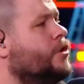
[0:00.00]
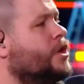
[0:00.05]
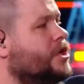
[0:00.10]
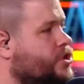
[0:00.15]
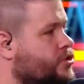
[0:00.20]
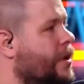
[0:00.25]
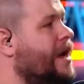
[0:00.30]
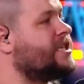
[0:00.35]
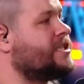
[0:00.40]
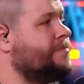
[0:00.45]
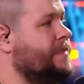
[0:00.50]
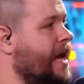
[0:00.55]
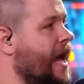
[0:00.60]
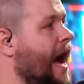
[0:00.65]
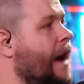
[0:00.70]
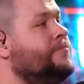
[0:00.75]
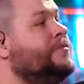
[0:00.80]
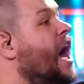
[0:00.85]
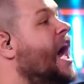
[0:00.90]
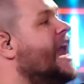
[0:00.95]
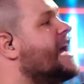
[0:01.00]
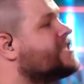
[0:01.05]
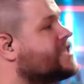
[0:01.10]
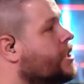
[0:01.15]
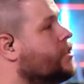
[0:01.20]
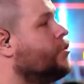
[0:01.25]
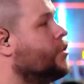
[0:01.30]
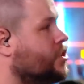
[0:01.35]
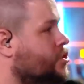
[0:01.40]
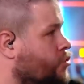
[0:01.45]
you to trust me. I'm not
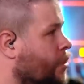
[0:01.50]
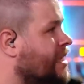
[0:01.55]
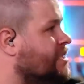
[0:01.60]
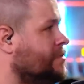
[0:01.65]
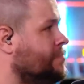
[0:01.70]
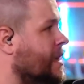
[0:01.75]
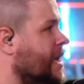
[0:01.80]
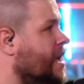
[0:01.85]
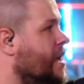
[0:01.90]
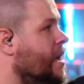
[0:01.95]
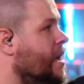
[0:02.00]
asking you to trust me.